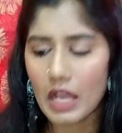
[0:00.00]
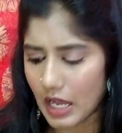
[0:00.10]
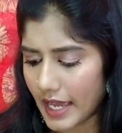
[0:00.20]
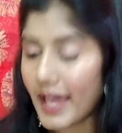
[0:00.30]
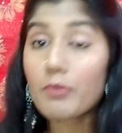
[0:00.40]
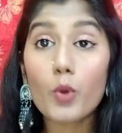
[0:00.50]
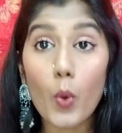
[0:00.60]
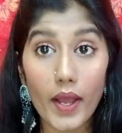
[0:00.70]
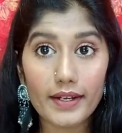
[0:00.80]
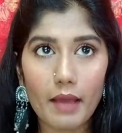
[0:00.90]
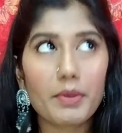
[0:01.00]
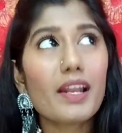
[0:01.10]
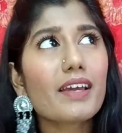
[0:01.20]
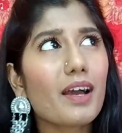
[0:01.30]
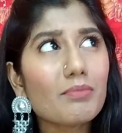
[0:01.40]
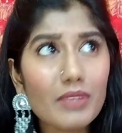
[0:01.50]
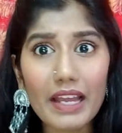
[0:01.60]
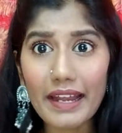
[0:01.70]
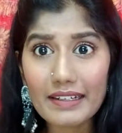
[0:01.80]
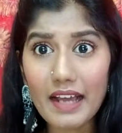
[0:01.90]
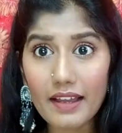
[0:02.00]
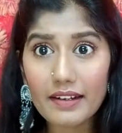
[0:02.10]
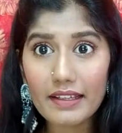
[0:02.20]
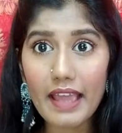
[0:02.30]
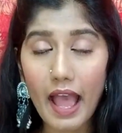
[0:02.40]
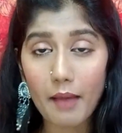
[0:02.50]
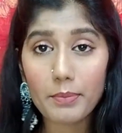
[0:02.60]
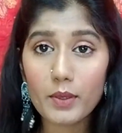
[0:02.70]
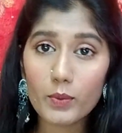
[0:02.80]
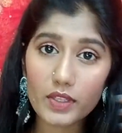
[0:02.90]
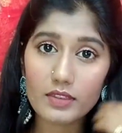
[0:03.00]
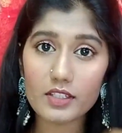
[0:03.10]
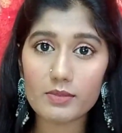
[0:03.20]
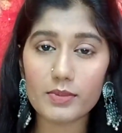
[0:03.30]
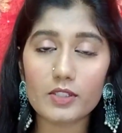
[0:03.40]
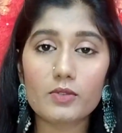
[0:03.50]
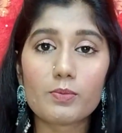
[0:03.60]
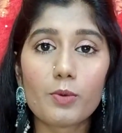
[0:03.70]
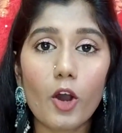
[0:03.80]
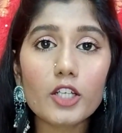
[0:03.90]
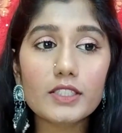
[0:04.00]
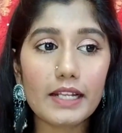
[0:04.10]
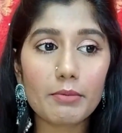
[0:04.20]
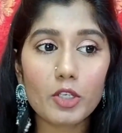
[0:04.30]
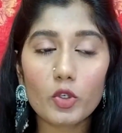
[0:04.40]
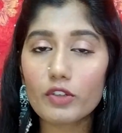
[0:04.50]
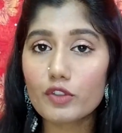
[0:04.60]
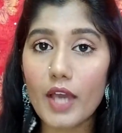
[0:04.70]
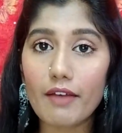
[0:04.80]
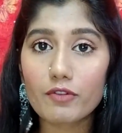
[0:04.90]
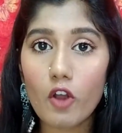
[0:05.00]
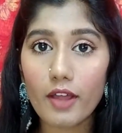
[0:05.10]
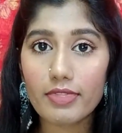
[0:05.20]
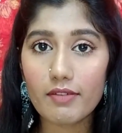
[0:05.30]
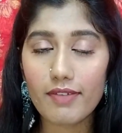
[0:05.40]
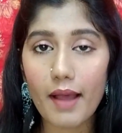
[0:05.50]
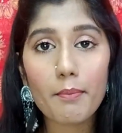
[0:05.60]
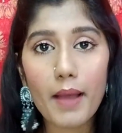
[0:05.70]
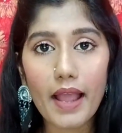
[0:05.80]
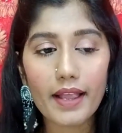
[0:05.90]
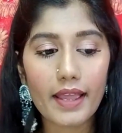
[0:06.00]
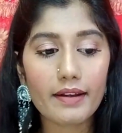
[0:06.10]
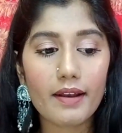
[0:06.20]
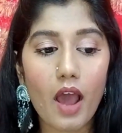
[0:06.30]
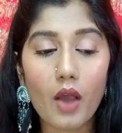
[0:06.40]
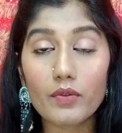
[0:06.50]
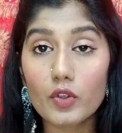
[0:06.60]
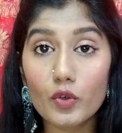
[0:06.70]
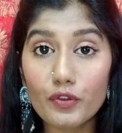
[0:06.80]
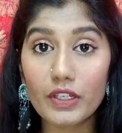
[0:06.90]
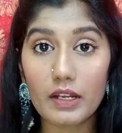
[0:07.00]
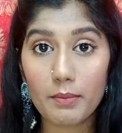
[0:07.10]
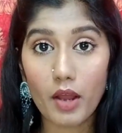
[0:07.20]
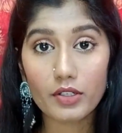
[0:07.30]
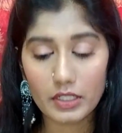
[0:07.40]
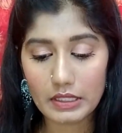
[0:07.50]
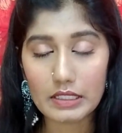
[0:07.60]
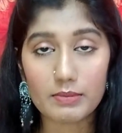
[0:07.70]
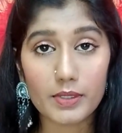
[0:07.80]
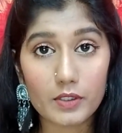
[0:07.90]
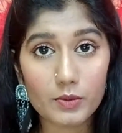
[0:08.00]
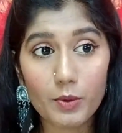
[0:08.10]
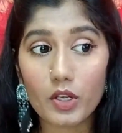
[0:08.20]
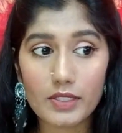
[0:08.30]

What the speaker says: I am quite happy, like I'm entirely happy with this month's box. Let me know if you have got the fab bag and how you feel about this month's box.